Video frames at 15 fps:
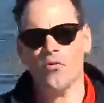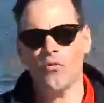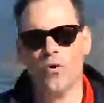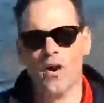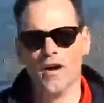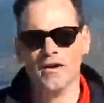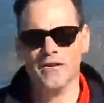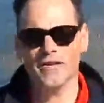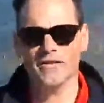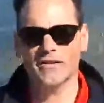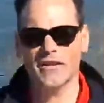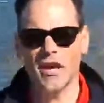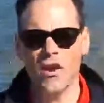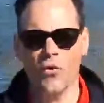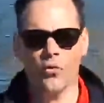
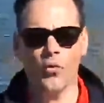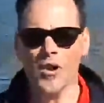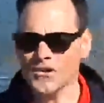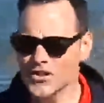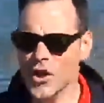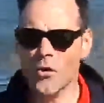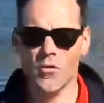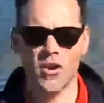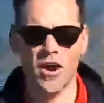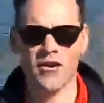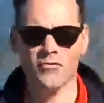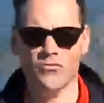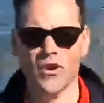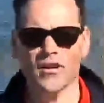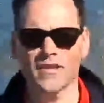was what's going on
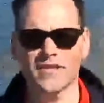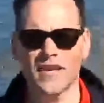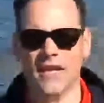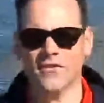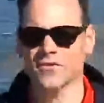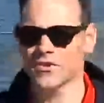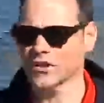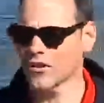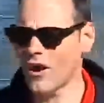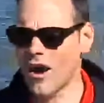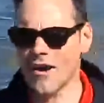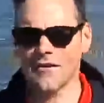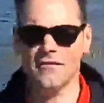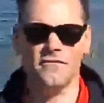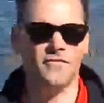in real estate. There's a
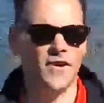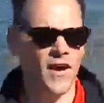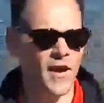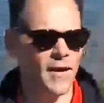lot of